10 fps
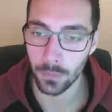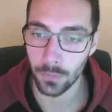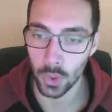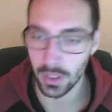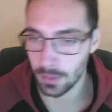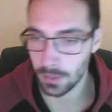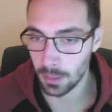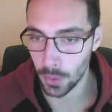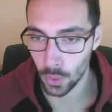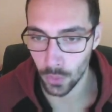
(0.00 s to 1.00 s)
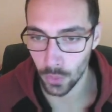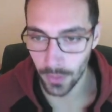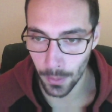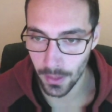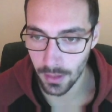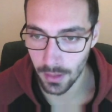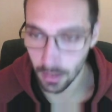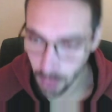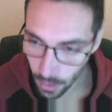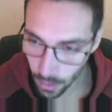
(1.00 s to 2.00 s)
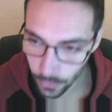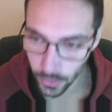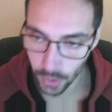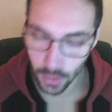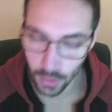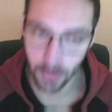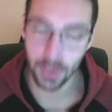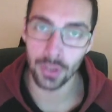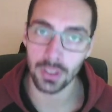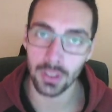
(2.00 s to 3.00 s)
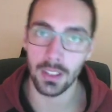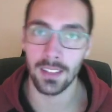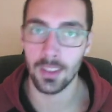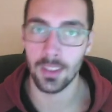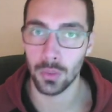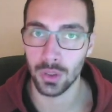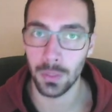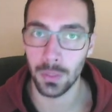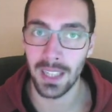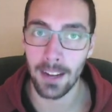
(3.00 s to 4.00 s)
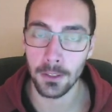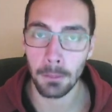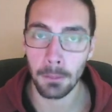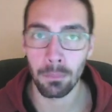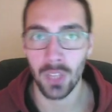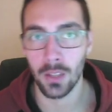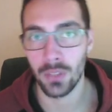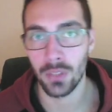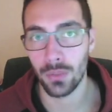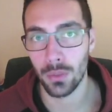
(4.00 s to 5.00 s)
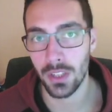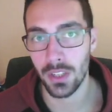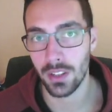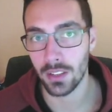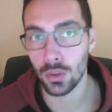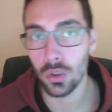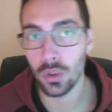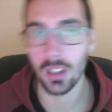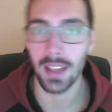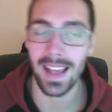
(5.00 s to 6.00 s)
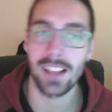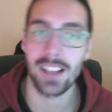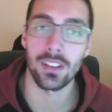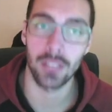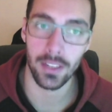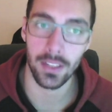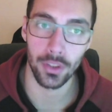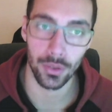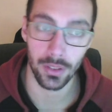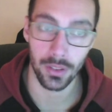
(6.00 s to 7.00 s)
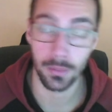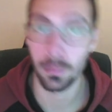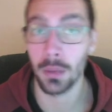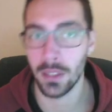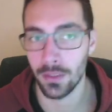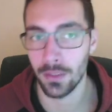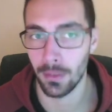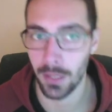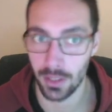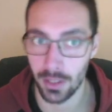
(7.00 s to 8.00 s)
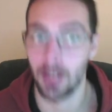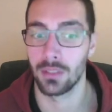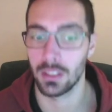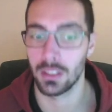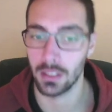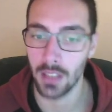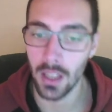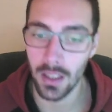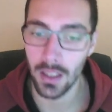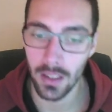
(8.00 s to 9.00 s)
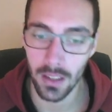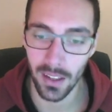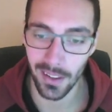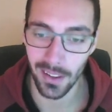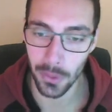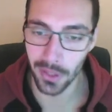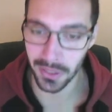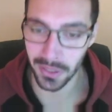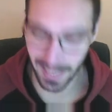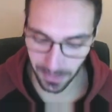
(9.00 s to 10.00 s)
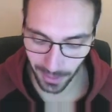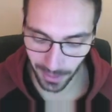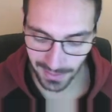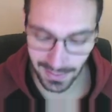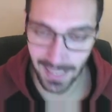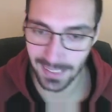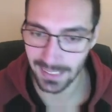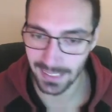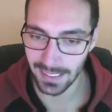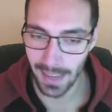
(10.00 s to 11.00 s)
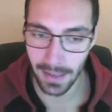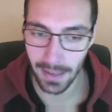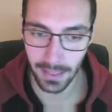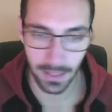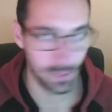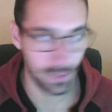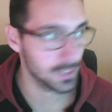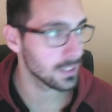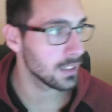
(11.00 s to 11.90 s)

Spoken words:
We just simply do firebase.off.current_user, and this will spit out all of the information that Google has on that user. Public information, obviously. We don't get to access anything else.